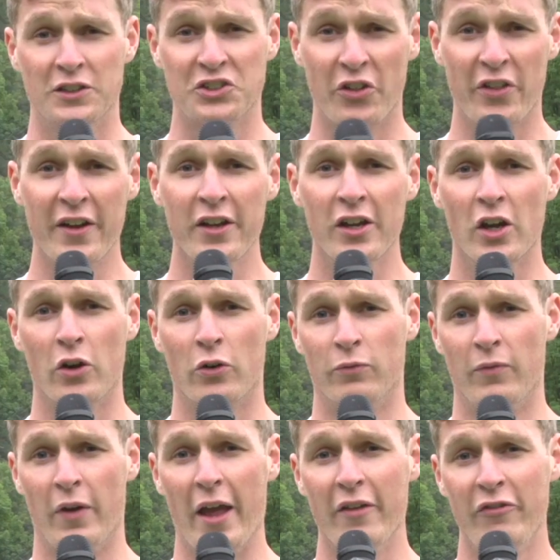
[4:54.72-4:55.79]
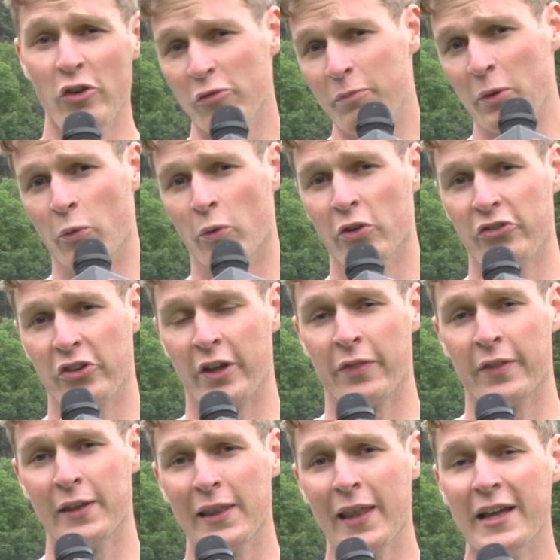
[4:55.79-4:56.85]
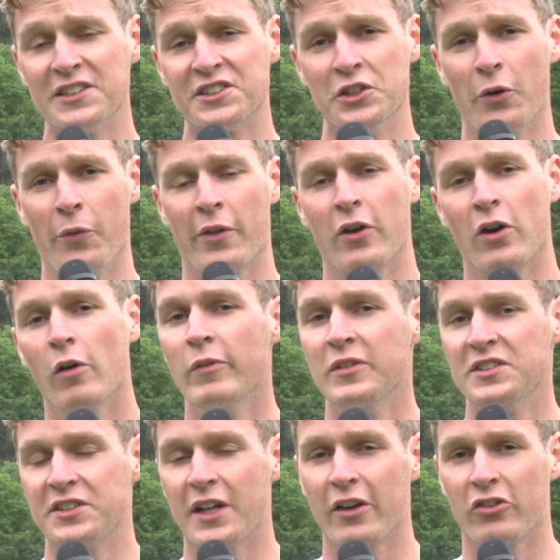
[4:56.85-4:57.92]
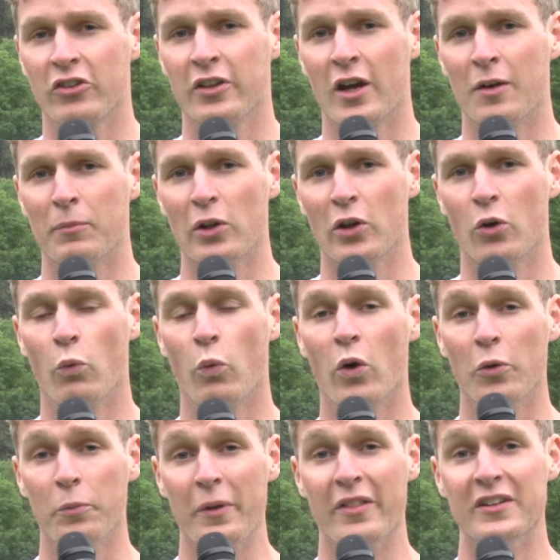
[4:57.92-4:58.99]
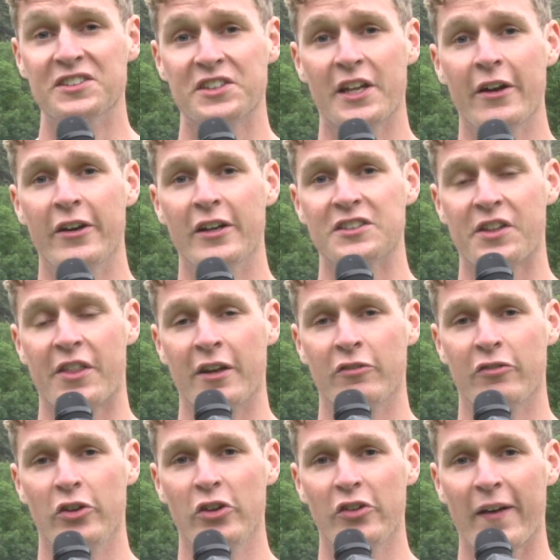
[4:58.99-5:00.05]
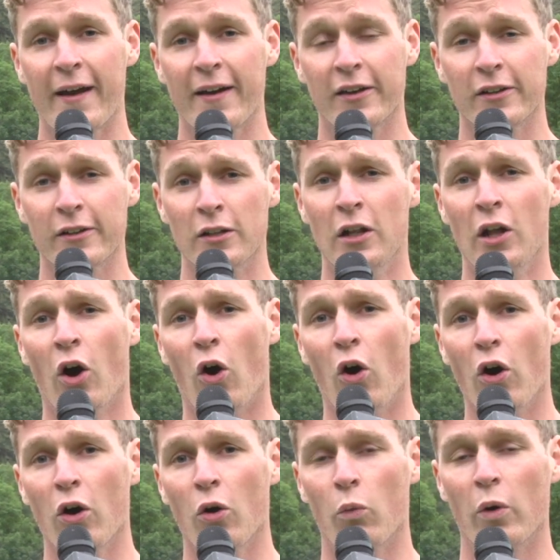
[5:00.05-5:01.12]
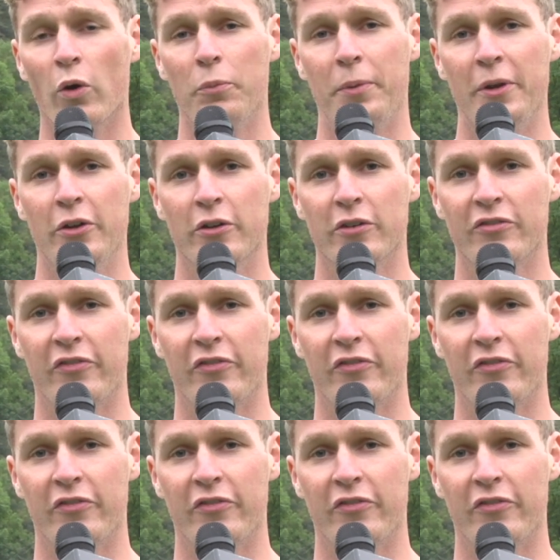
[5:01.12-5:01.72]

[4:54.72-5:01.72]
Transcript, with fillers: So there you go. If you've been watching, then let us know in the comment section down below what would be the scariest thing for you to tackle, or what would be your